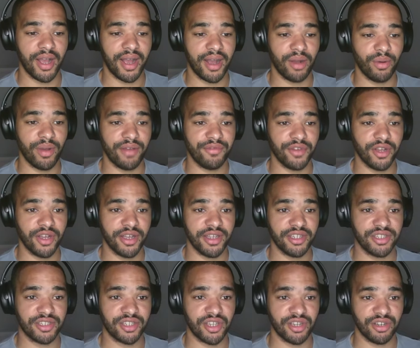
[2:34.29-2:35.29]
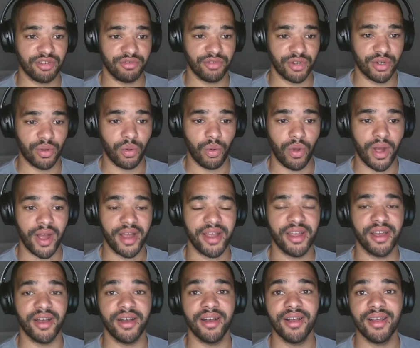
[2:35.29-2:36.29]
However, it's going to
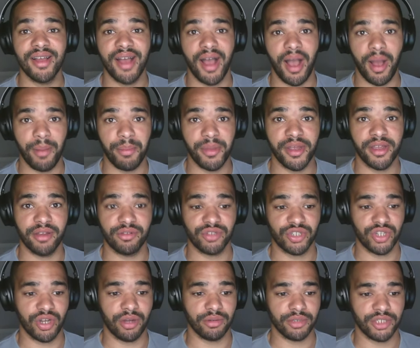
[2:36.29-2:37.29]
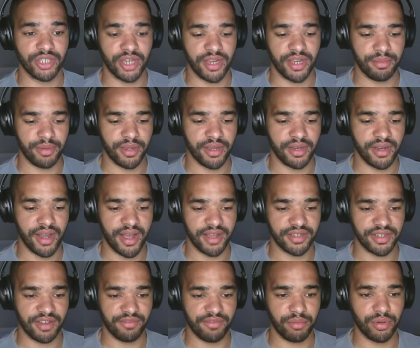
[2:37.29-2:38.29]
require a bit of shot shaping, as
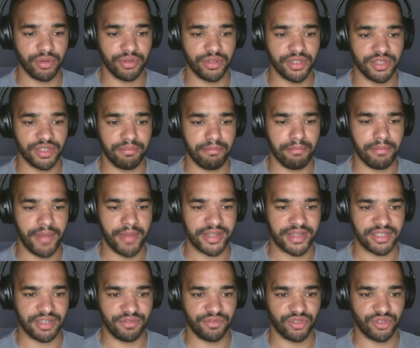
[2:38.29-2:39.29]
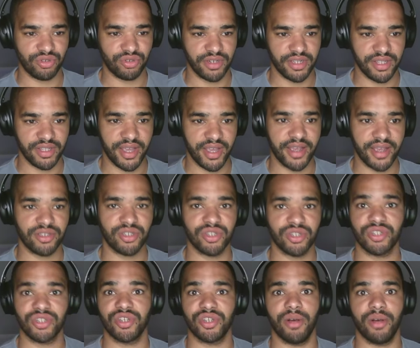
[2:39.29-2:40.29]
I've put this massive tree there to
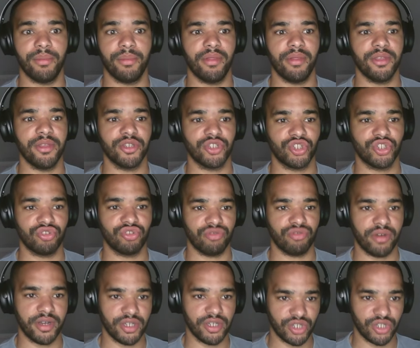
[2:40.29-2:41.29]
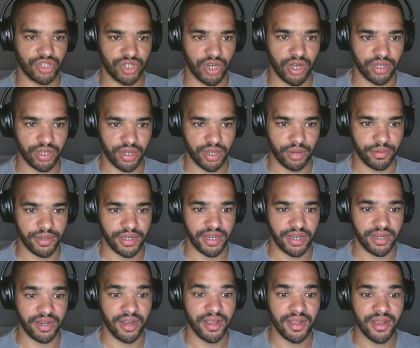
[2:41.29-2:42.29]
stop the straight shot going in.